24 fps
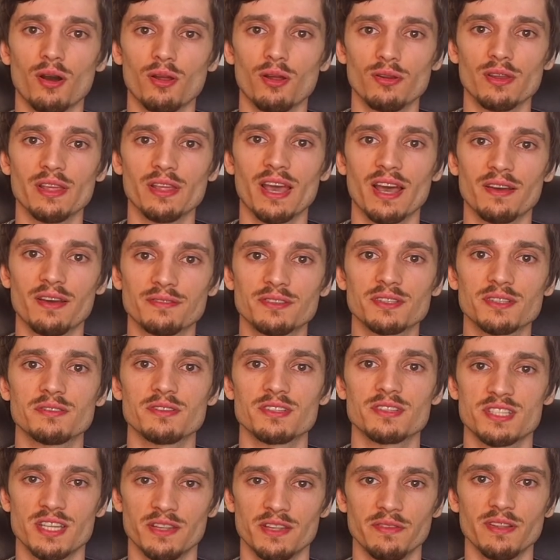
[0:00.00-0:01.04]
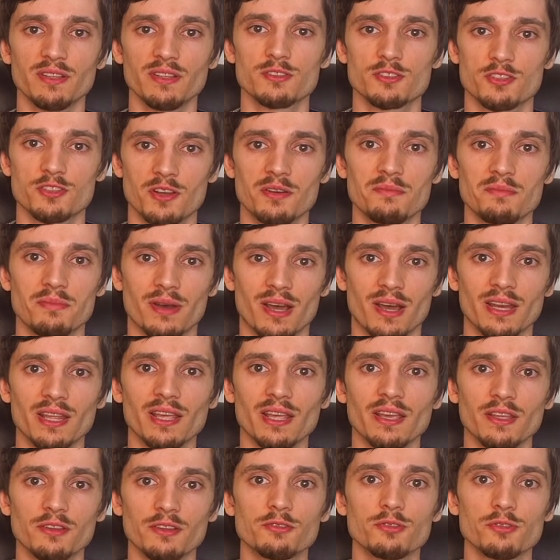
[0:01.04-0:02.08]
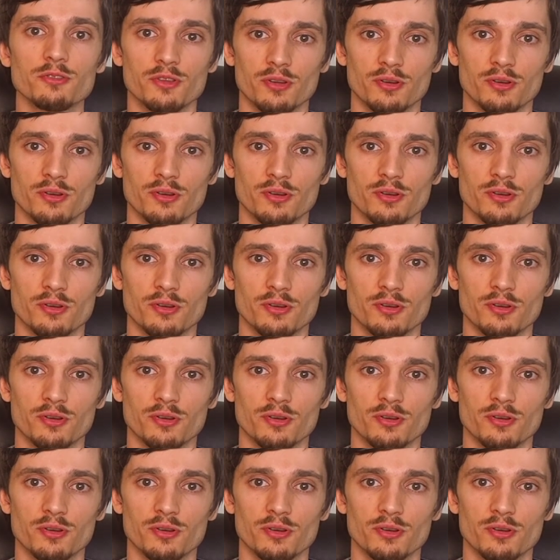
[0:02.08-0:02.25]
only after receiving some money into